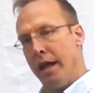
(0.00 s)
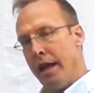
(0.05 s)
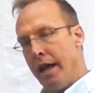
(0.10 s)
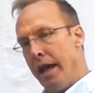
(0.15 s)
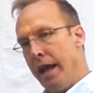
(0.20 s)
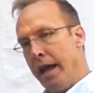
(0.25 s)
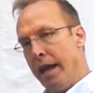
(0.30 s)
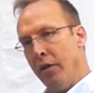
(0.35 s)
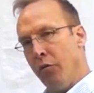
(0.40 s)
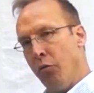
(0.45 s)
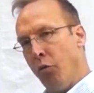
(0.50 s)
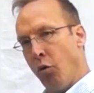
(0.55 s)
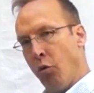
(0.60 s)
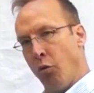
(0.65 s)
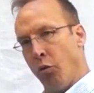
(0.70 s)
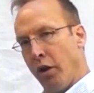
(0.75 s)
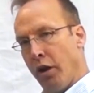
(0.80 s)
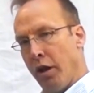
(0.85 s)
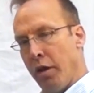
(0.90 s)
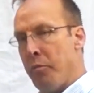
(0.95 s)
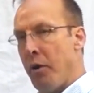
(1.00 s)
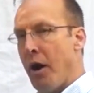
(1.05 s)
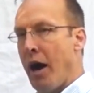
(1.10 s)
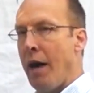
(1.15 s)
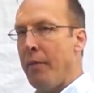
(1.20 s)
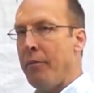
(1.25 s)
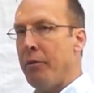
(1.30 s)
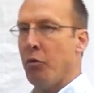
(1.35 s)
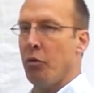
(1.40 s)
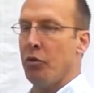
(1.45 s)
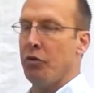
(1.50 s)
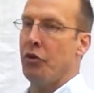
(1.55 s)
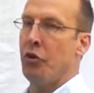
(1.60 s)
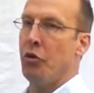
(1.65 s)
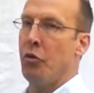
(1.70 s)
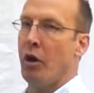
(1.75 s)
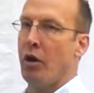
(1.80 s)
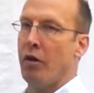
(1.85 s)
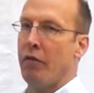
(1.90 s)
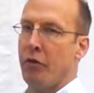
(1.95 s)
and it will really pop. It will do
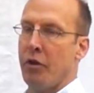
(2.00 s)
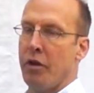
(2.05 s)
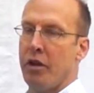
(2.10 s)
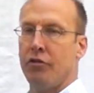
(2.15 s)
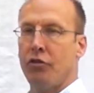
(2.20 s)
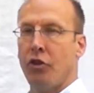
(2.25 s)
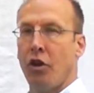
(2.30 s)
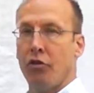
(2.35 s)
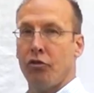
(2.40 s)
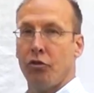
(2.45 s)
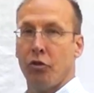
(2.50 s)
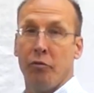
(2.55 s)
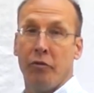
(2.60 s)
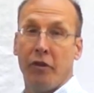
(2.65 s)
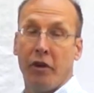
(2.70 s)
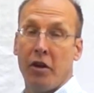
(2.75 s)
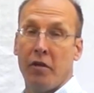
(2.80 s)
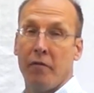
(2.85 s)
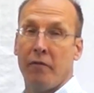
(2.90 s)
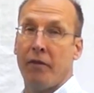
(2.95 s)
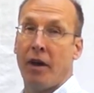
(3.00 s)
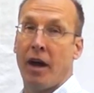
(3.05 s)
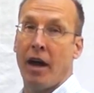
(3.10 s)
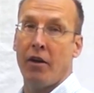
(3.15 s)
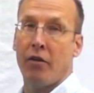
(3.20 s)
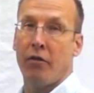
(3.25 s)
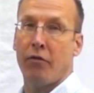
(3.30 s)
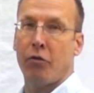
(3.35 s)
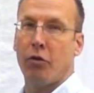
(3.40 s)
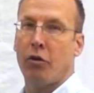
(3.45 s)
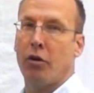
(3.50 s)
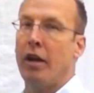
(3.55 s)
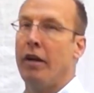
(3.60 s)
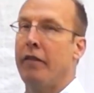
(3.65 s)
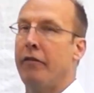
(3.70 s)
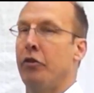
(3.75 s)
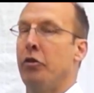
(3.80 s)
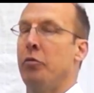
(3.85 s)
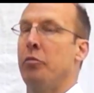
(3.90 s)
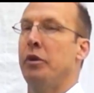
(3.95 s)
well for you. It's also very vital for
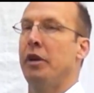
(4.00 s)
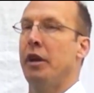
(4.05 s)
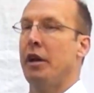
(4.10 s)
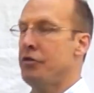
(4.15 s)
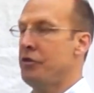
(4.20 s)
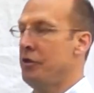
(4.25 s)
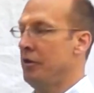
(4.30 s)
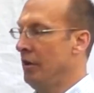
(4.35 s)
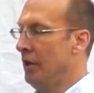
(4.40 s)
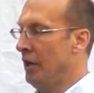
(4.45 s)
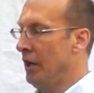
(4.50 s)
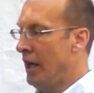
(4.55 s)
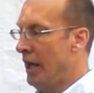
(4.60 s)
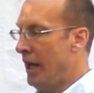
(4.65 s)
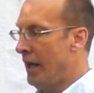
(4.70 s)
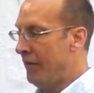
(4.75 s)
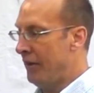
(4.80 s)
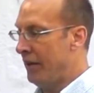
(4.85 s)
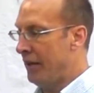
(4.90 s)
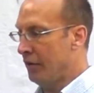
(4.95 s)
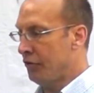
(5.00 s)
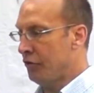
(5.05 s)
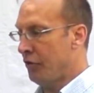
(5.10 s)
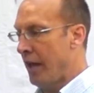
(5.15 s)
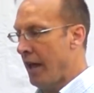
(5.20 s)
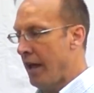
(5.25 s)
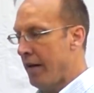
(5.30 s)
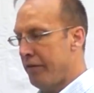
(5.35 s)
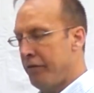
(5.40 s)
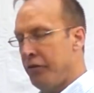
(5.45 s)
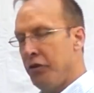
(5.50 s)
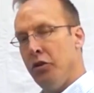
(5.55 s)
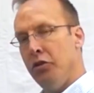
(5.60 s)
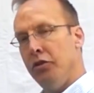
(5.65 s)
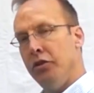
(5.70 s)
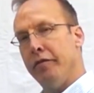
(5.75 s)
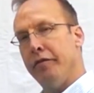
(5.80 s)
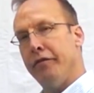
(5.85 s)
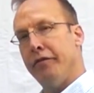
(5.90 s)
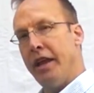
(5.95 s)
fruit production. If it doesn't have food
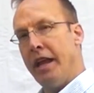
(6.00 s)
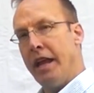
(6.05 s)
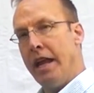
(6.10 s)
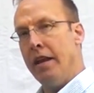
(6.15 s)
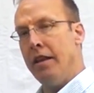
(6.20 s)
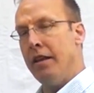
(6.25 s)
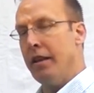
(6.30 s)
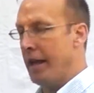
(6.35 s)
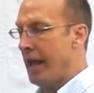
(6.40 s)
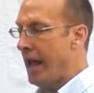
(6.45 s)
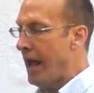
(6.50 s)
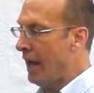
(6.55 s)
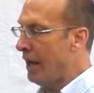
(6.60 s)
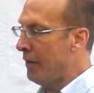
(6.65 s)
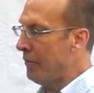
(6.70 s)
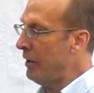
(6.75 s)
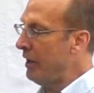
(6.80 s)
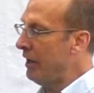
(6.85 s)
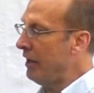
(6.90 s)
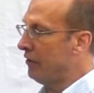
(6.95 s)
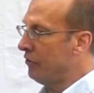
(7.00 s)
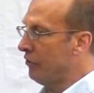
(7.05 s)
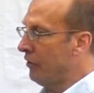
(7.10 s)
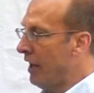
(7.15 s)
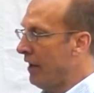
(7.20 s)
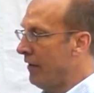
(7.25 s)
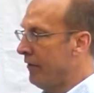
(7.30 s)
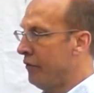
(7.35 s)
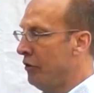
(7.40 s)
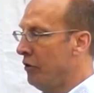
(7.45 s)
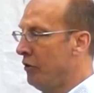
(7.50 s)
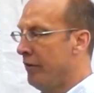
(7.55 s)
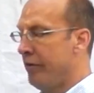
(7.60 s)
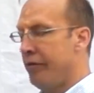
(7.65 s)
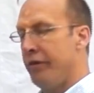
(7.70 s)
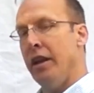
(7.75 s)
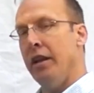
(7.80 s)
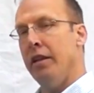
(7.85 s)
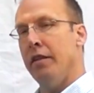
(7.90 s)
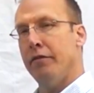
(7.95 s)
to feed the canopy, doesn't have food to
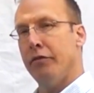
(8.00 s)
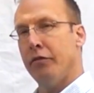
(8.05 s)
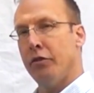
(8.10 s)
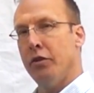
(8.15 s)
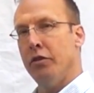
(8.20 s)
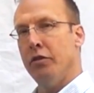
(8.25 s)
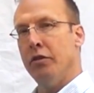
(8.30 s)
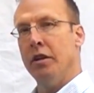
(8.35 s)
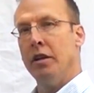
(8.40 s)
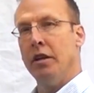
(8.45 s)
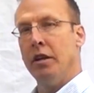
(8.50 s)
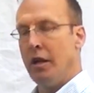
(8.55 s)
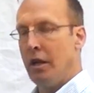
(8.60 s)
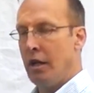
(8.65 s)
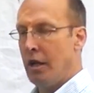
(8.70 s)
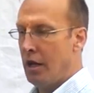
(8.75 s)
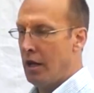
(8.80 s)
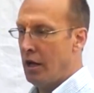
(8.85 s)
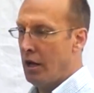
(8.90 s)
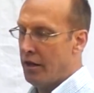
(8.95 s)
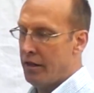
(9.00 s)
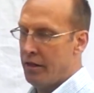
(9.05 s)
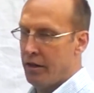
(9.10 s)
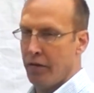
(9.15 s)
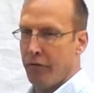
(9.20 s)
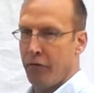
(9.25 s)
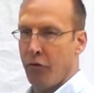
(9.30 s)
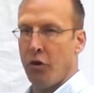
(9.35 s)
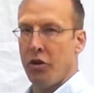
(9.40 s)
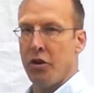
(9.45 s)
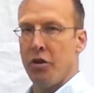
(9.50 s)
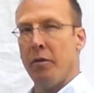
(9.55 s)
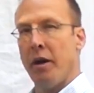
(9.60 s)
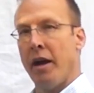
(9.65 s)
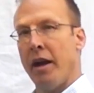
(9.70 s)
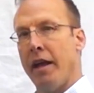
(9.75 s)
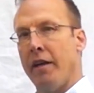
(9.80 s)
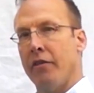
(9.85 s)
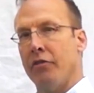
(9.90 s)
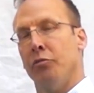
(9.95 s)
feed the fruit, therefore you
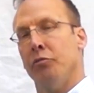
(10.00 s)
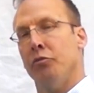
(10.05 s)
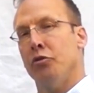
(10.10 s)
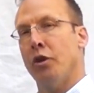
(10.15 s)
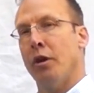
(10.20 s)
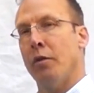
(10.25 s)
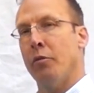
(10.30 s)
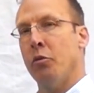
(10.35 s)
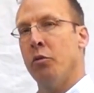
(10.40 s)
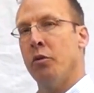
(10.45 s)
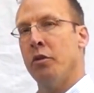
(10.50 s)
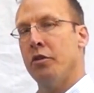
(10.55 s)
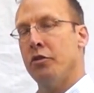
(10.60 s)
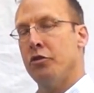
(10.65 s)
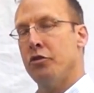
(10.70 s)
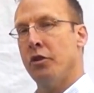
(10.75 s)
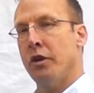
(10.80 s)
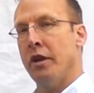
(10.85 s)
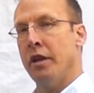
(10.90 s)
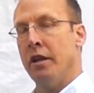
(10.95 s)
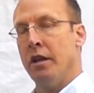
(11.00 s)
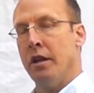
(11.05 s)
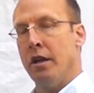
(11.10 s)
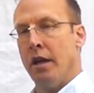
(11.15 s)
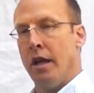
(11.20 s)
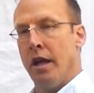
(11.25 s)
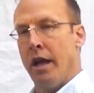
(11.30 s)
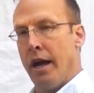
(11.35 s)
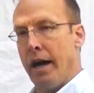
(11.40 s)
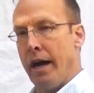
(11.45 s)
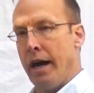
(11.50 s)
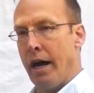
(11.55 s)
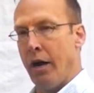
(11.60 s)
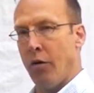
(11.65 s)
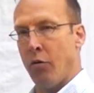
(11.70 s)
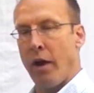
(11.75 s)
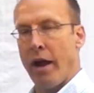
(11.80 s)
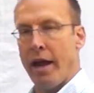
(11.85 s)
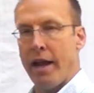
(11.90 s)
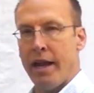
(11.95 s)
might have some trouble with your tree.
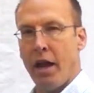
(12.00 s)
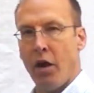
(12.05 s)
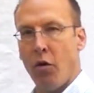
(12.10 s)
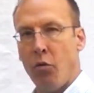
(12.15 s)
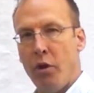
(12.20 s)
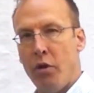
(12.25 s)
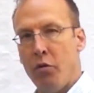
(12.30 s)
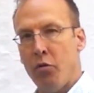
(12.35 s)
Right now, we